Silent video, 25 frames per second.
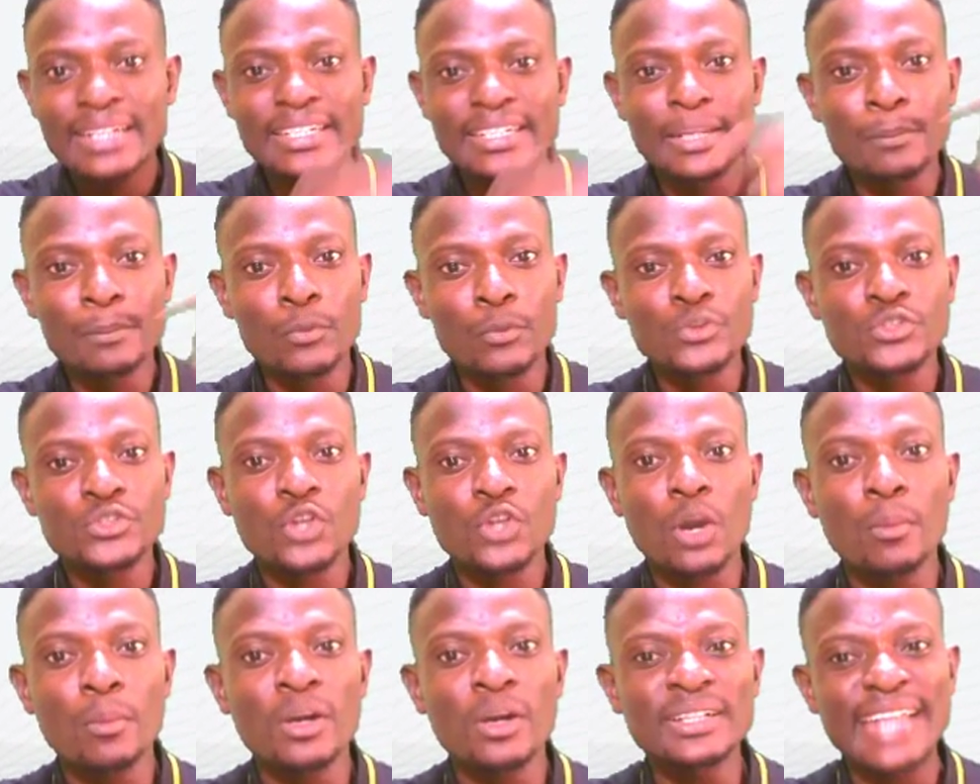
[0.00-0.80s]
The most
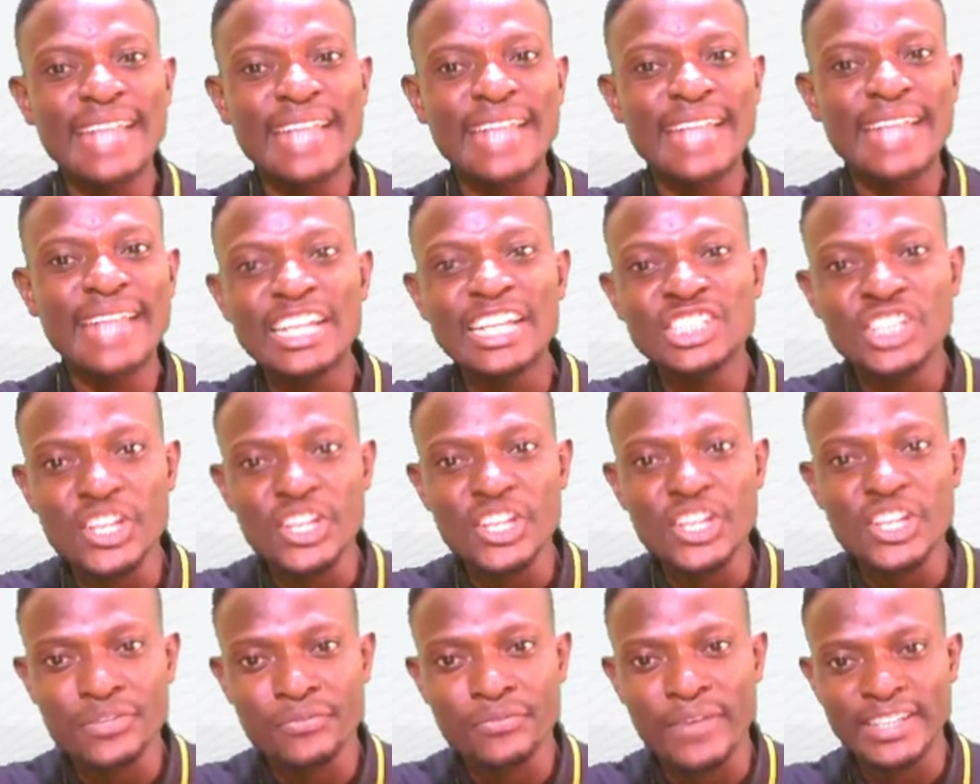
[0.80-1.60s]
common
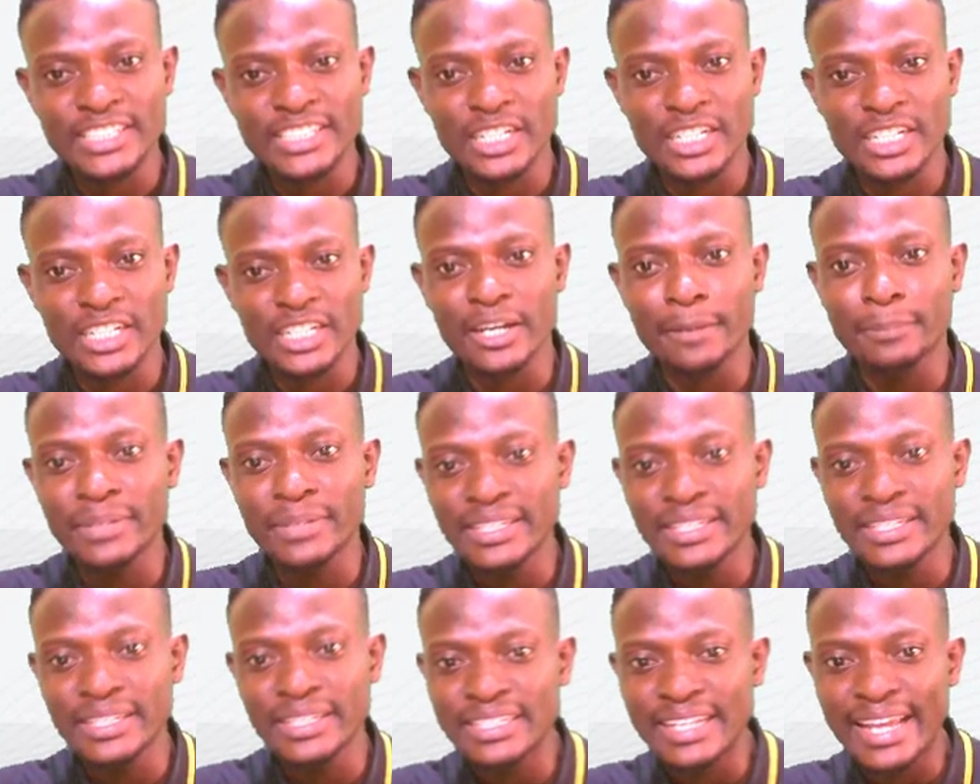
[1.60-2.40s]
is vaginal
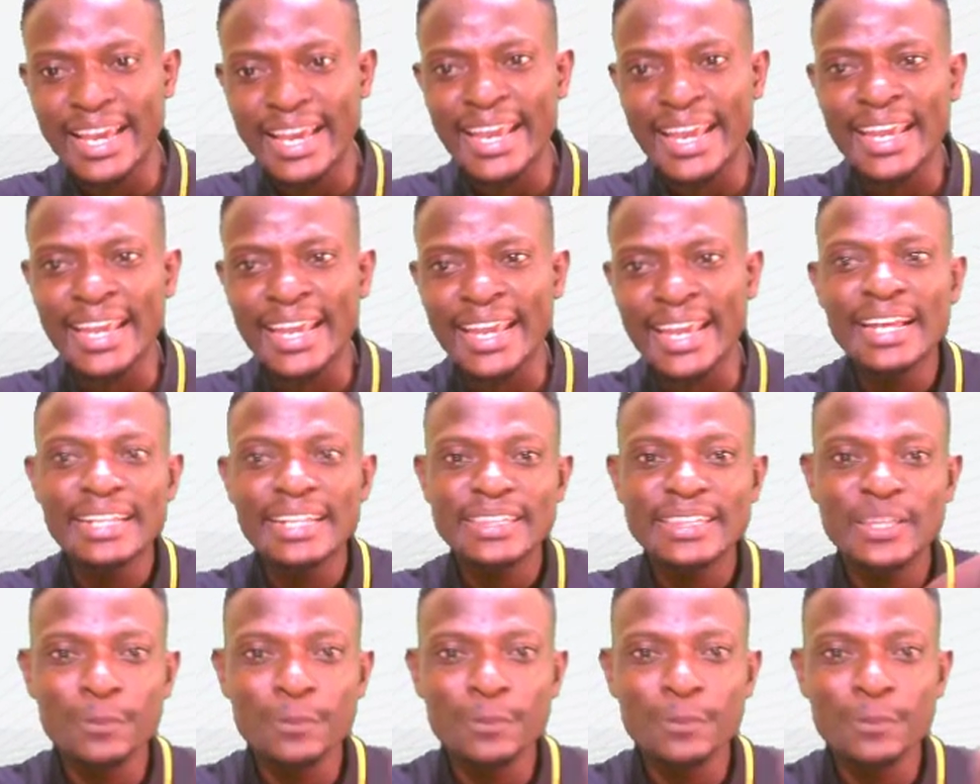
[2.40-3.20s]
bleeding. A.
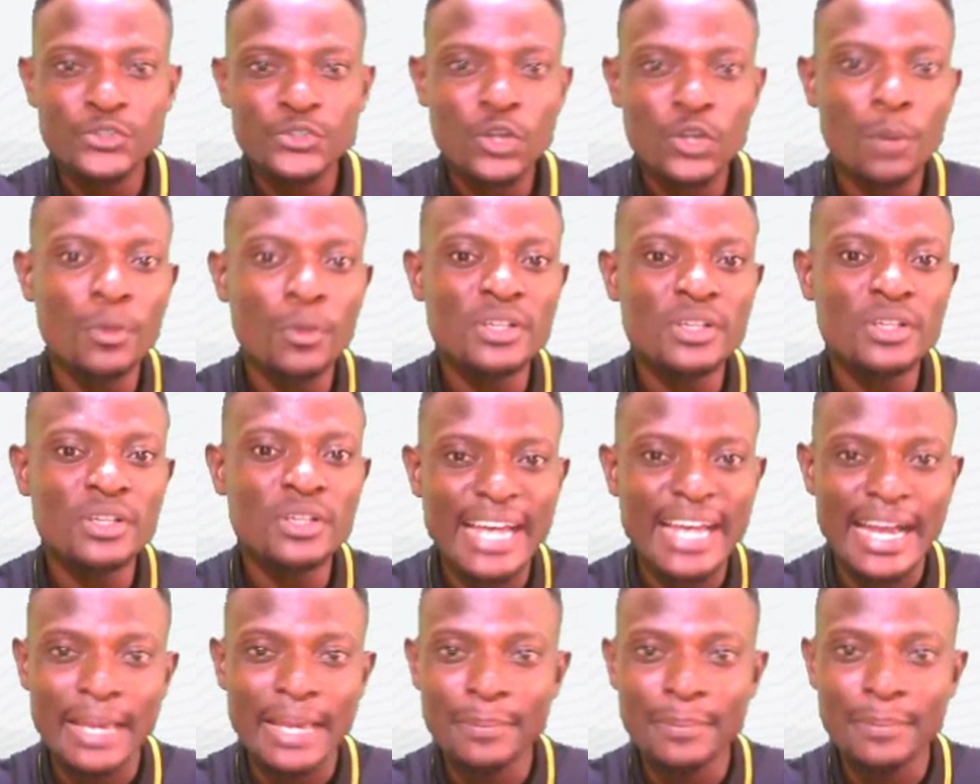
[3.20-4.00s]
The most common
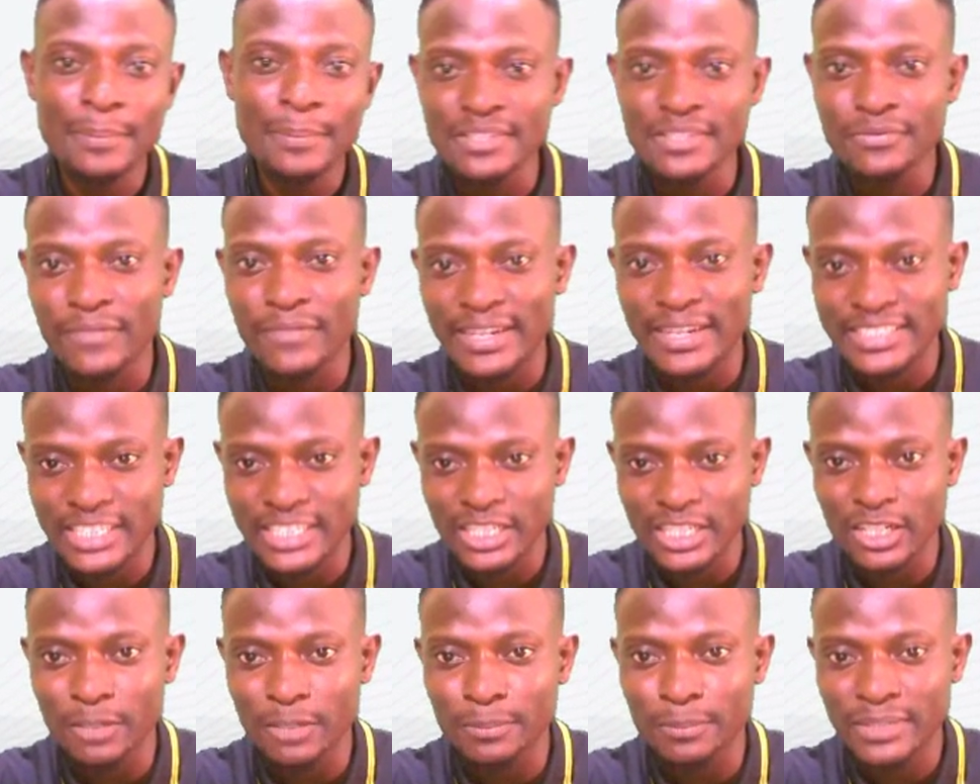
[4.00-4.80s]
type is
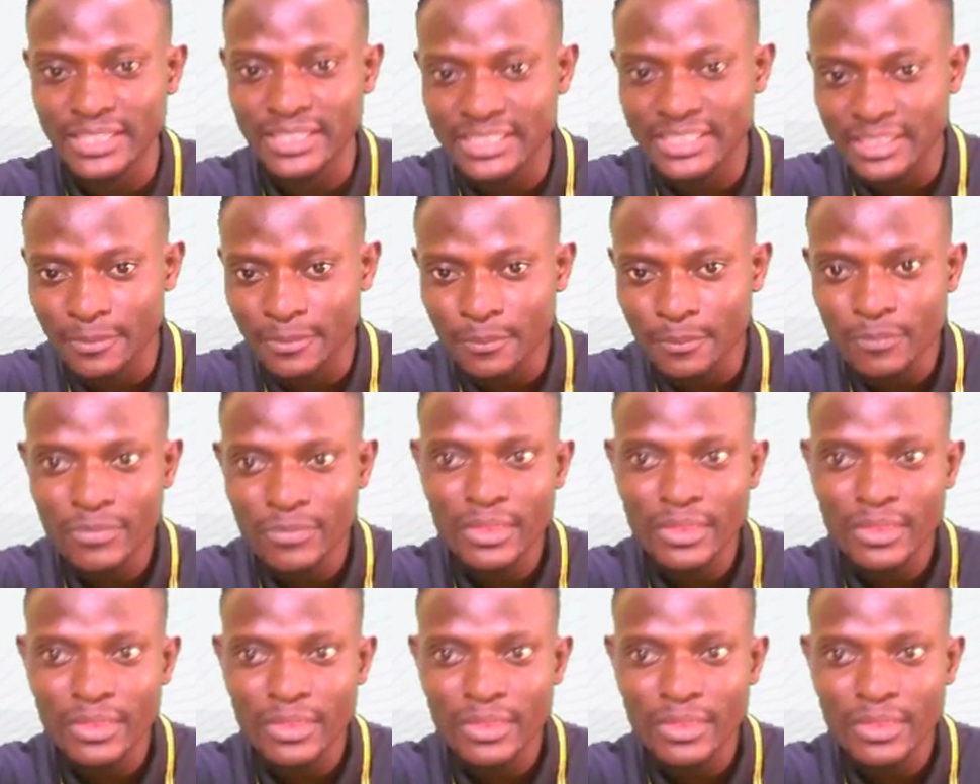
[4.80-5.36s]
vaginal bleeding.